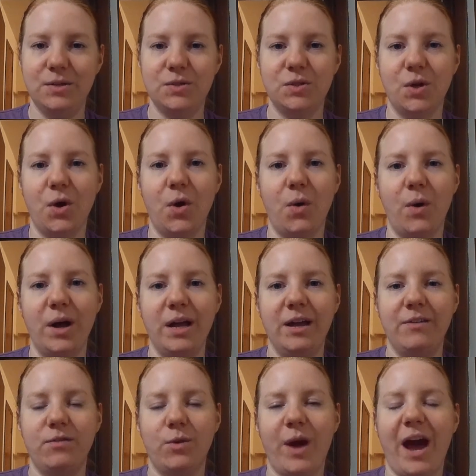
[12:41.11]
So
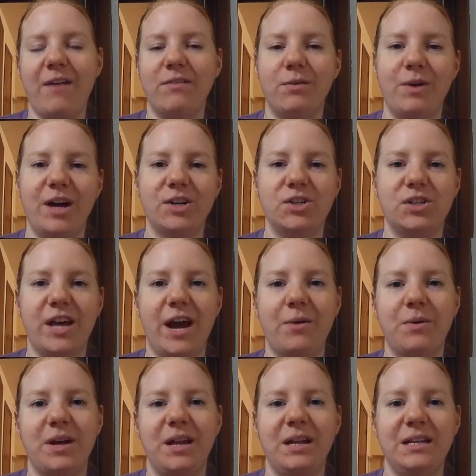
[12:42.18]
if you haven't watched that
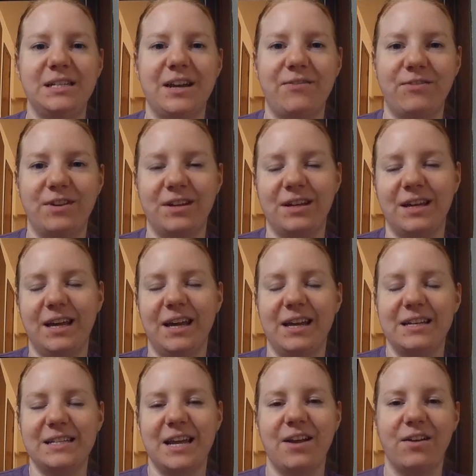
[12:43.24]
one, definitely
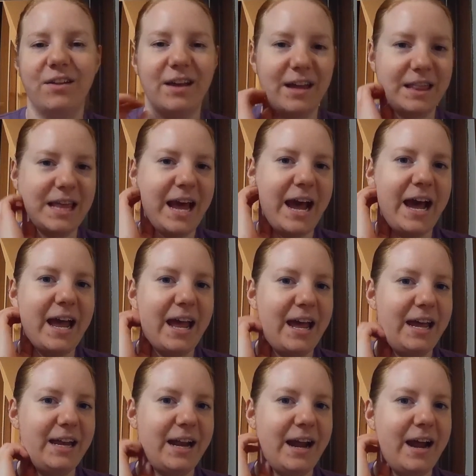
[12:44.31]
take a look at that.
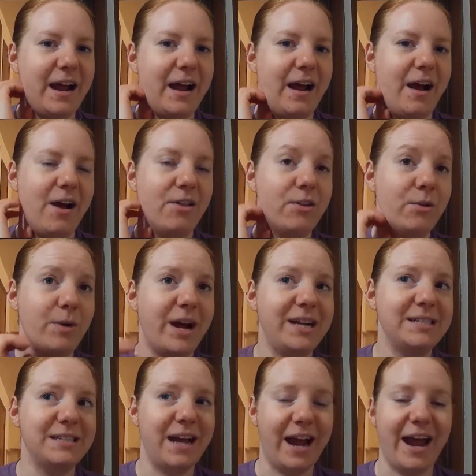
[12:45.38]
And
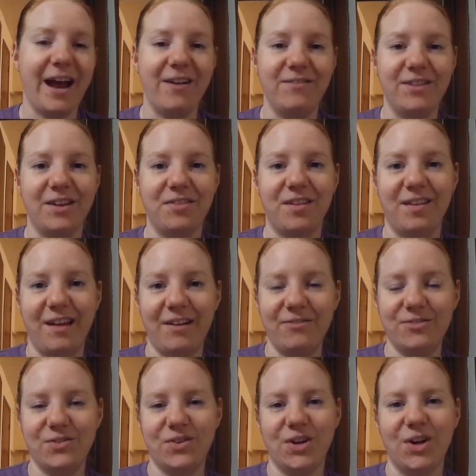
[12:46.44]
otherwise, I have nothing
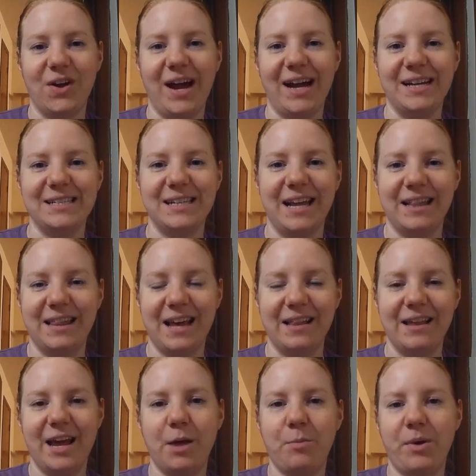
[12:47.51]
left for you guys. Hit that
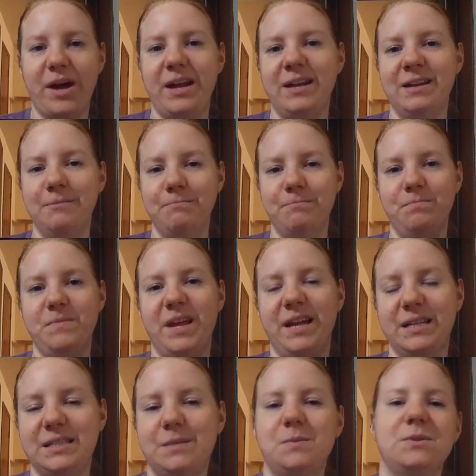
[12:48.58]
like button,
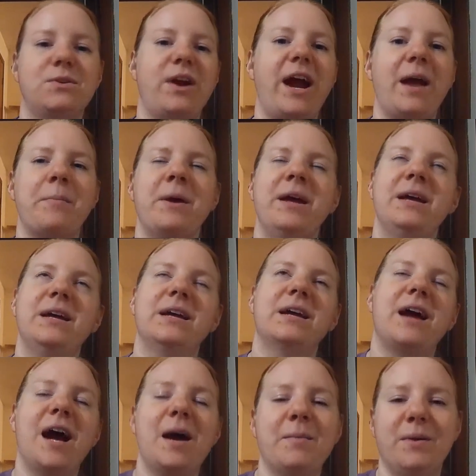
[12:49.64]
hit subscribe,
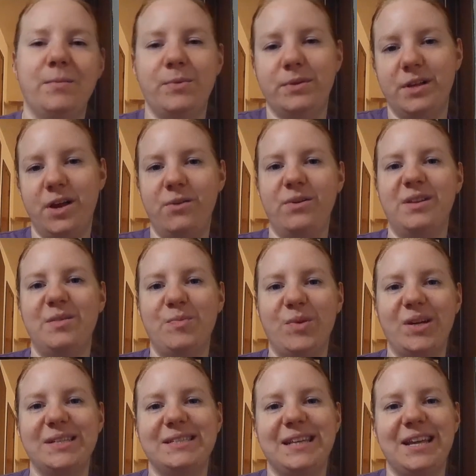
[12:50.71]
comment below with
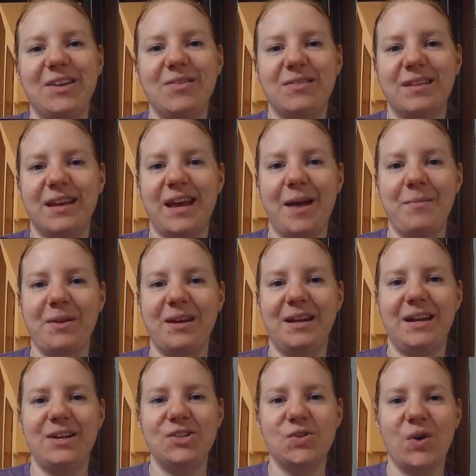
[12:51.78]
books that you think I'm going
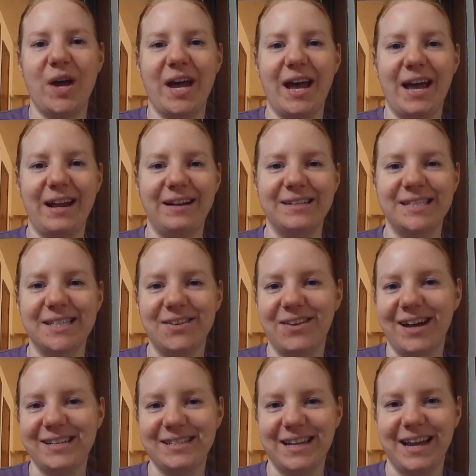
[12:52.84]
to enjoy, and I'll see you
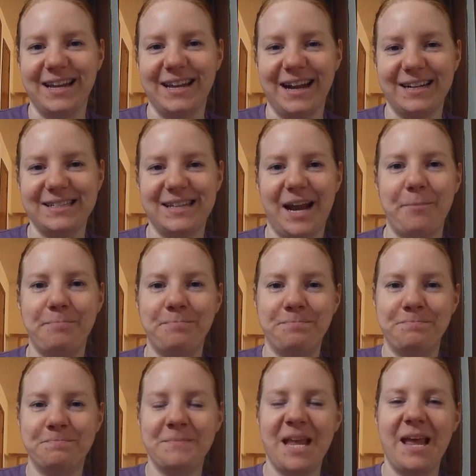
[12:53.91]
guys again next time.
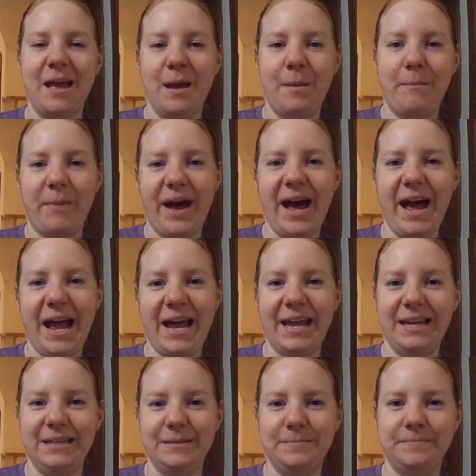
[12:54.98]
Bye!